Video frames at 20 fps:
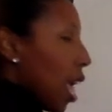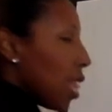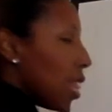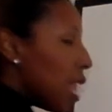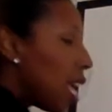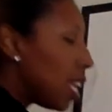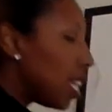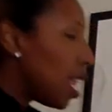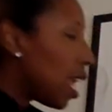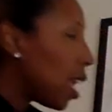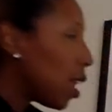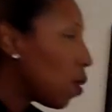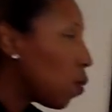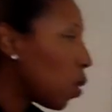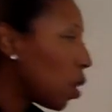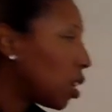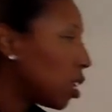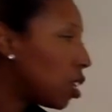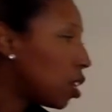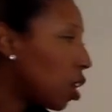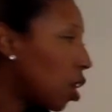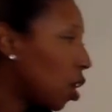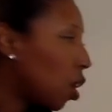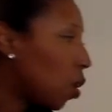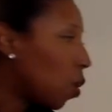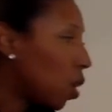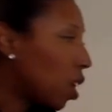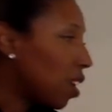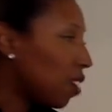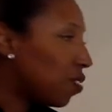Then they want to
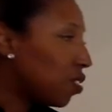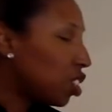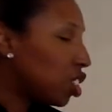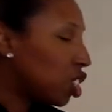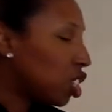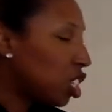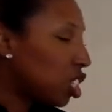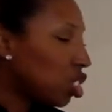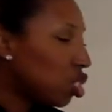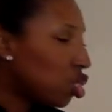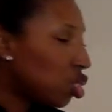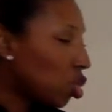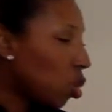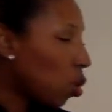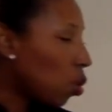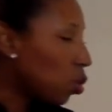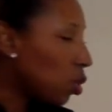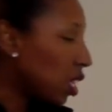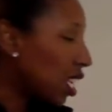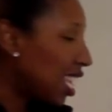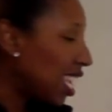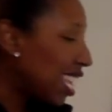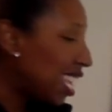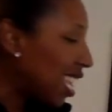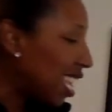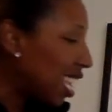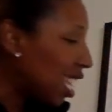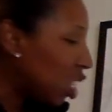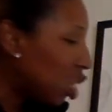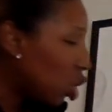know if she sold
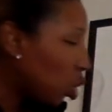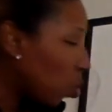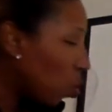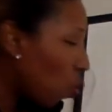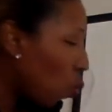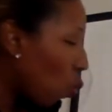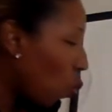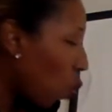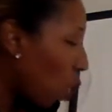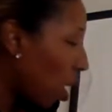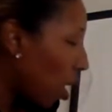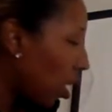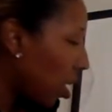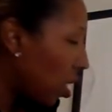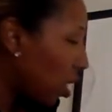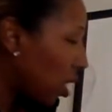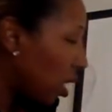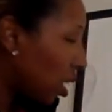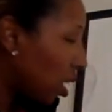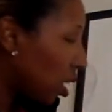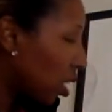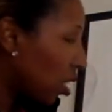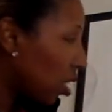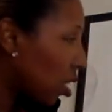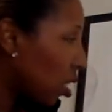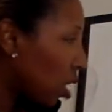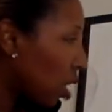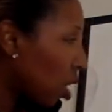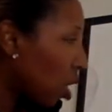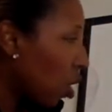each one of
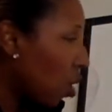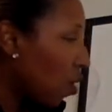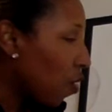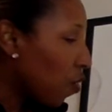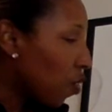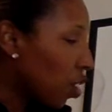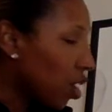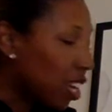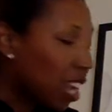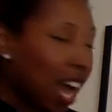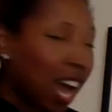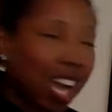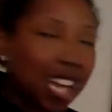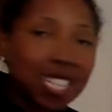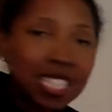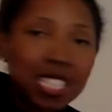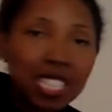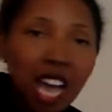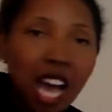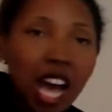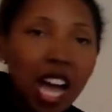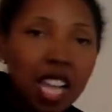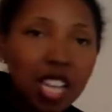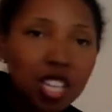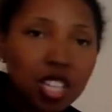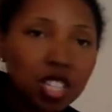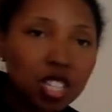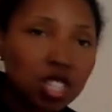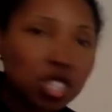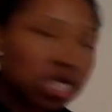these for
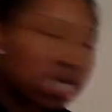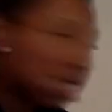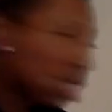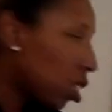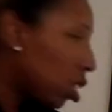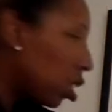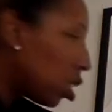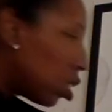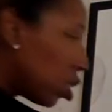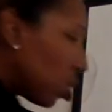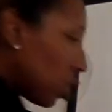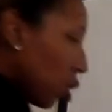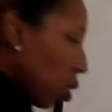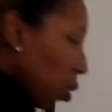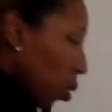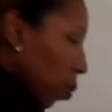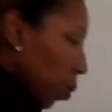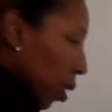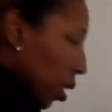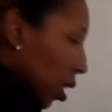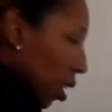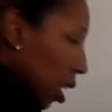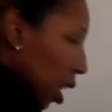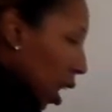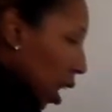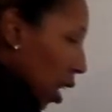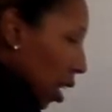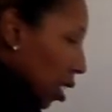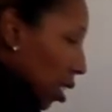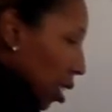$9, so it would be
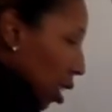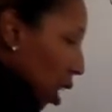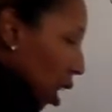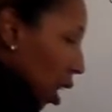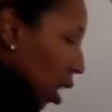$9,